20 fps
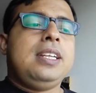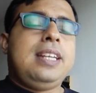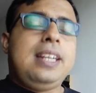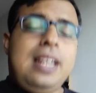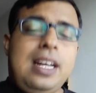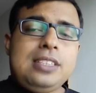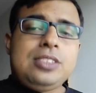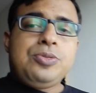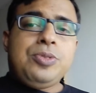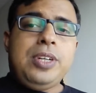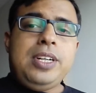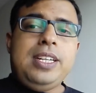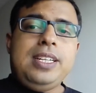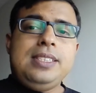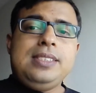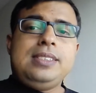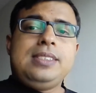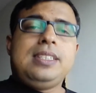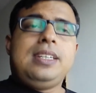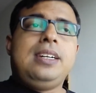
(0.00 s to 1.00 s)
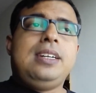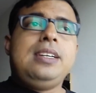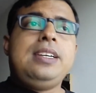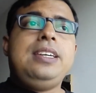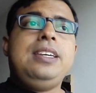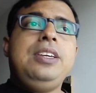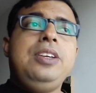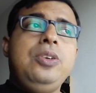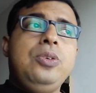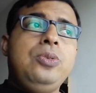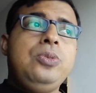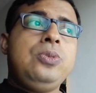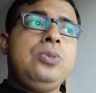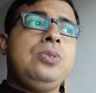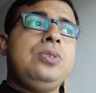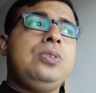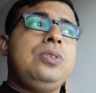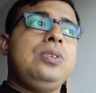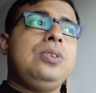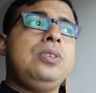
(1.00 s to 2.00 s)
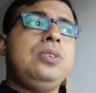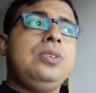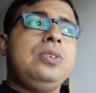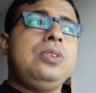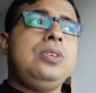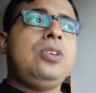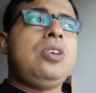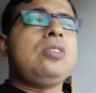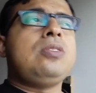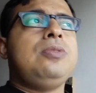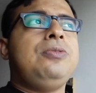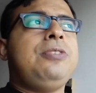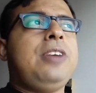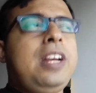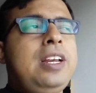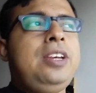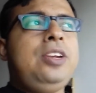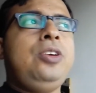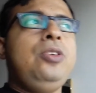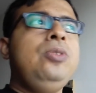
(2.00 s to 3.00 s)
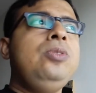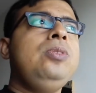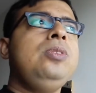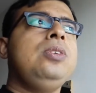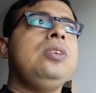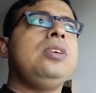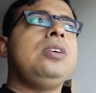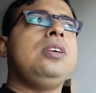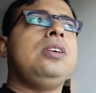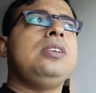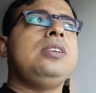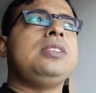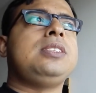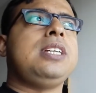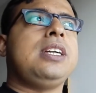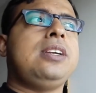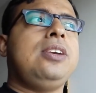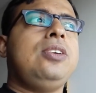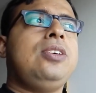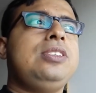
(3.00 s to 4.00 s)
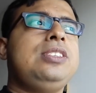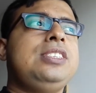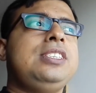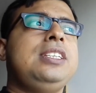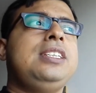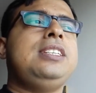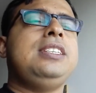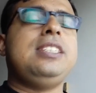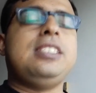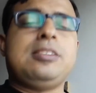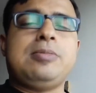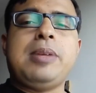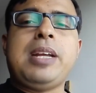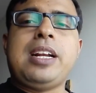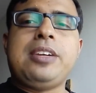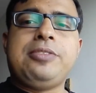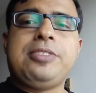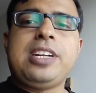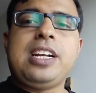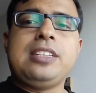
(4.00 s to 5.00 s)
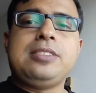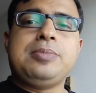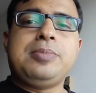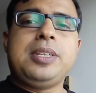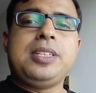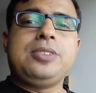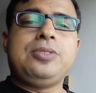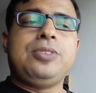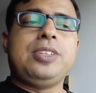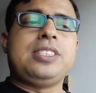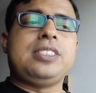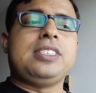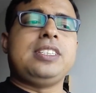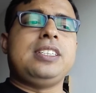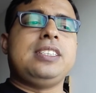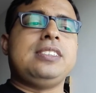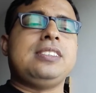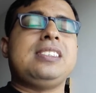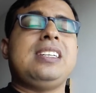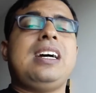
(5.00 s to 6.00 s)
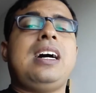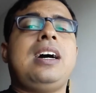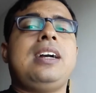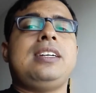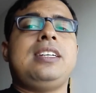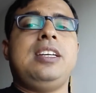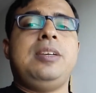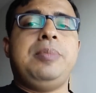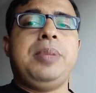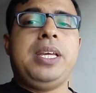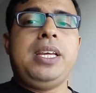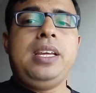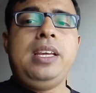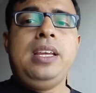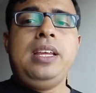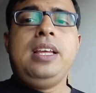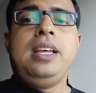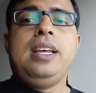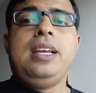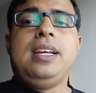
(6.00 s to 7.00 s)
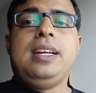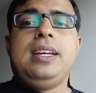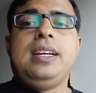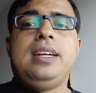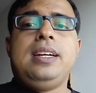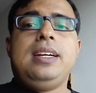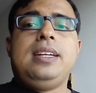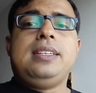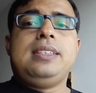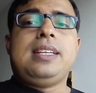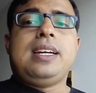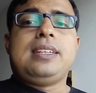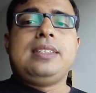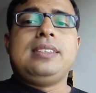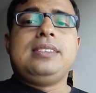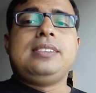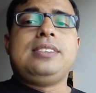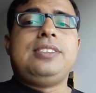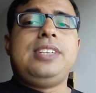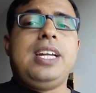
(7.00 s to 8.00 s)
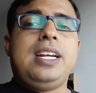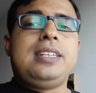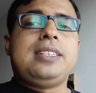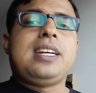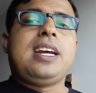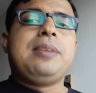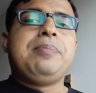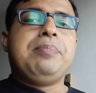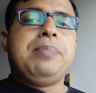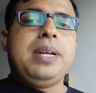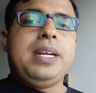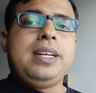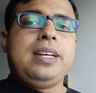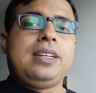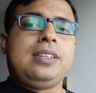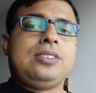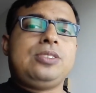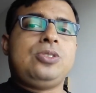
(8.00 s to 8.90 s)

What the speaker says: Last one is a new, not very new technology in display advertisement, which is RTB, that is real-time bidding.